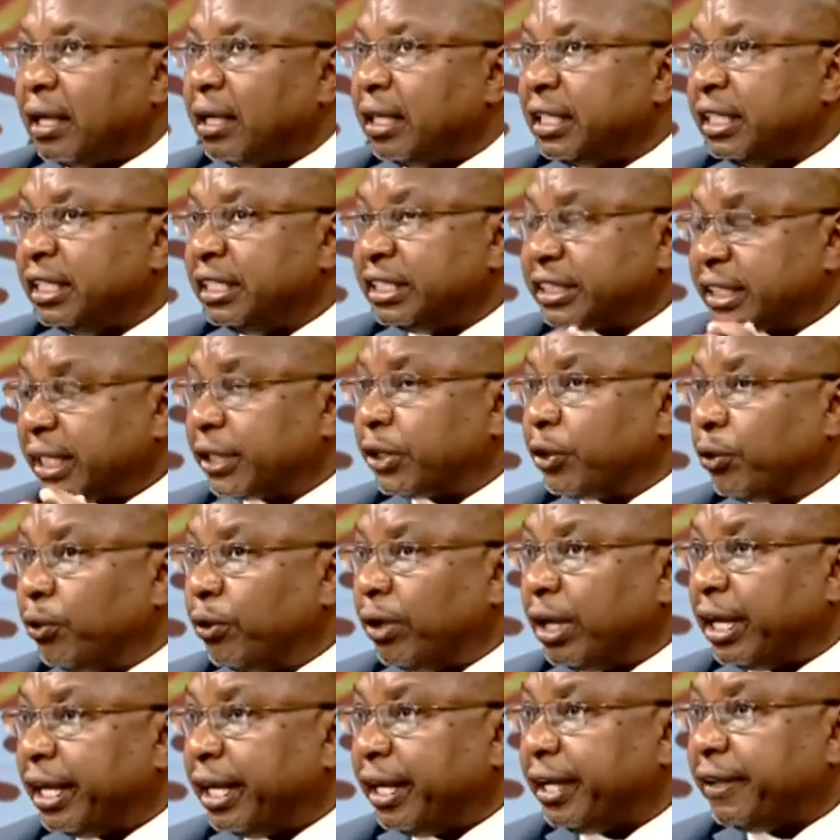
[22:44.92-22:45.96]

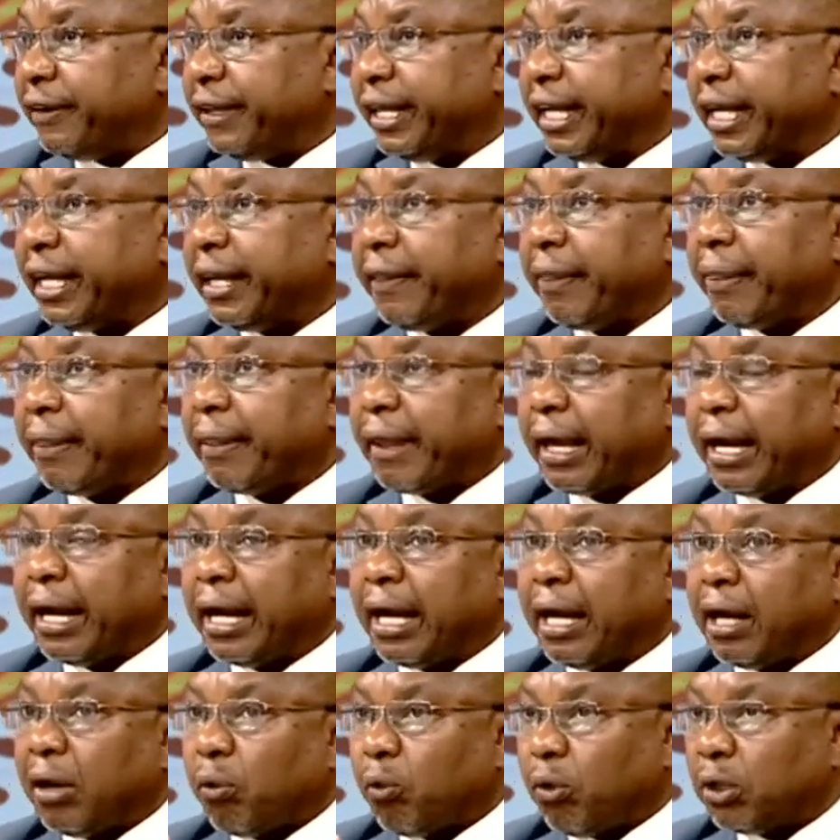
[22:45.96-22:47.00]
insecure area,
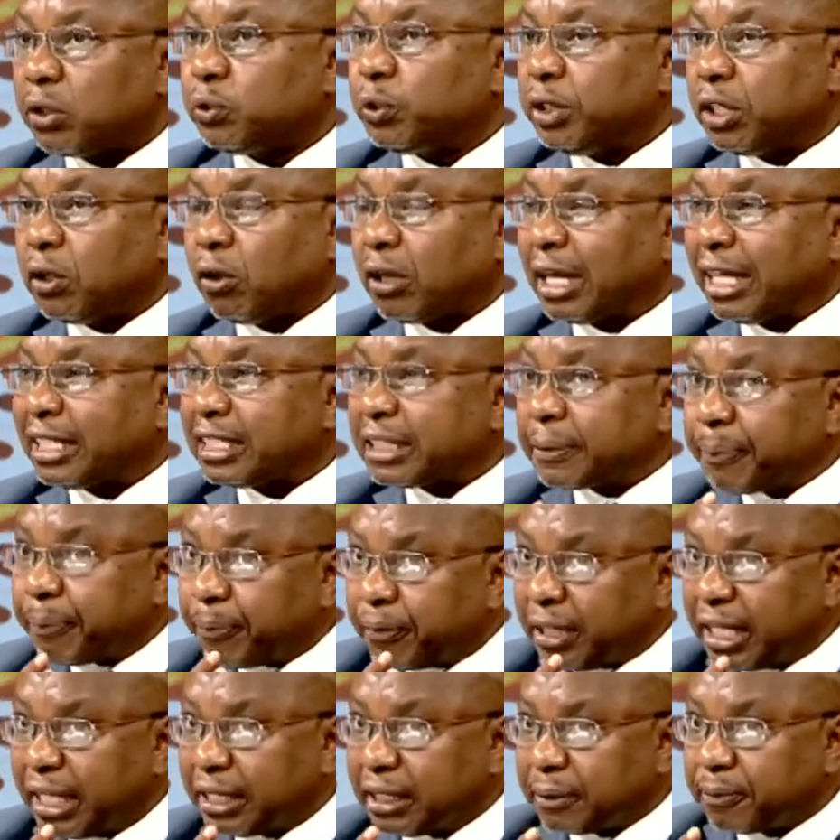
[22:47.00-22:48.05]
what we call
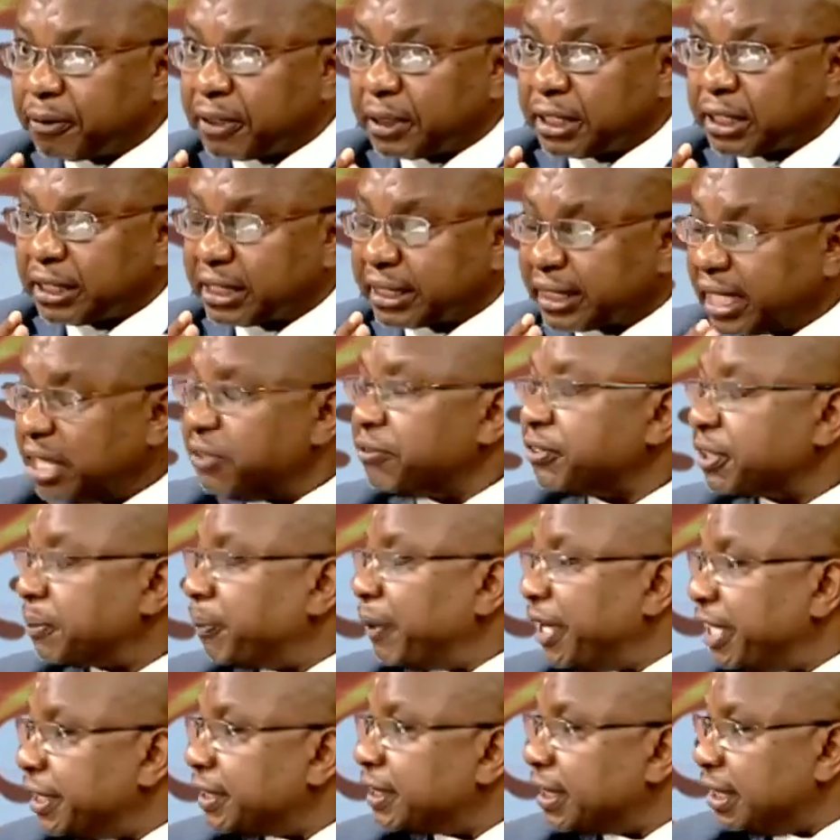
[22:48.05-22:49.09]
safe
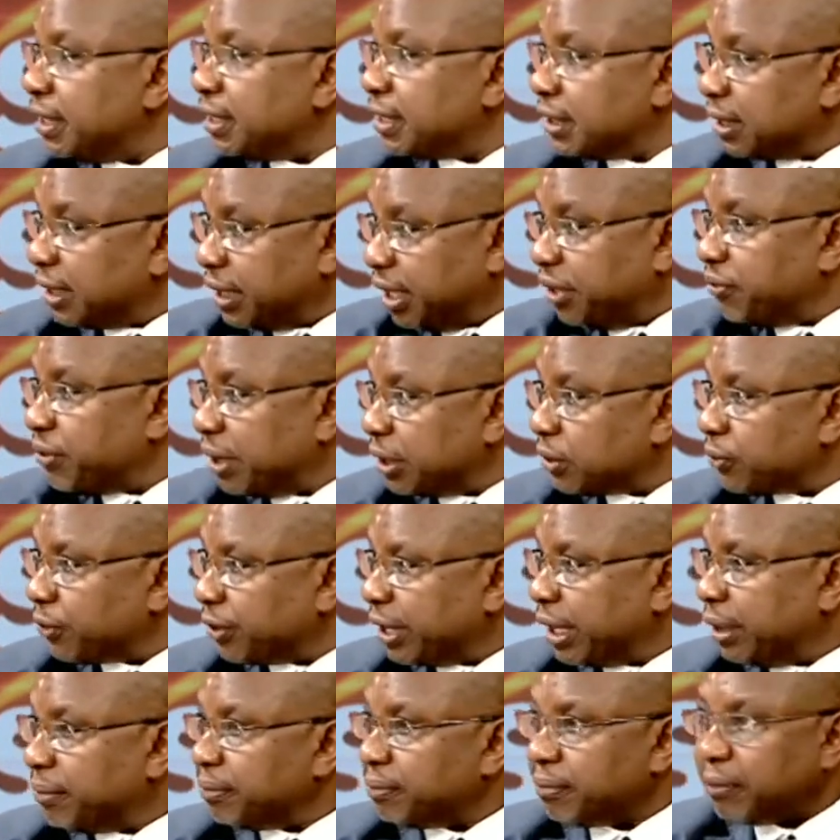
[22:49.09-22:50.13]
spaces given to
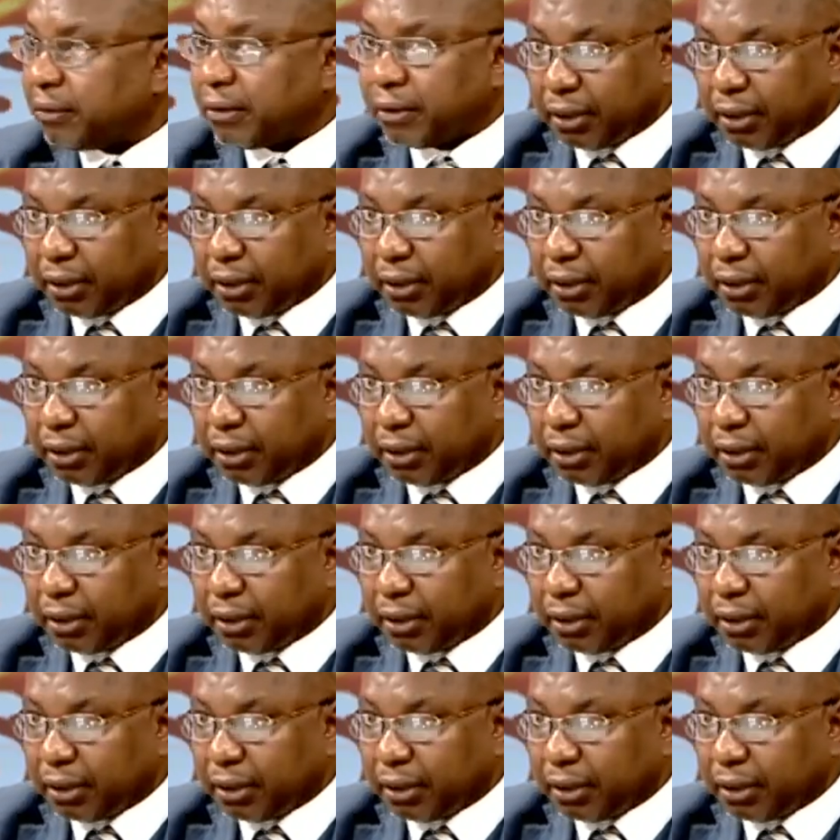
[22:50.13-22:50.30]
them,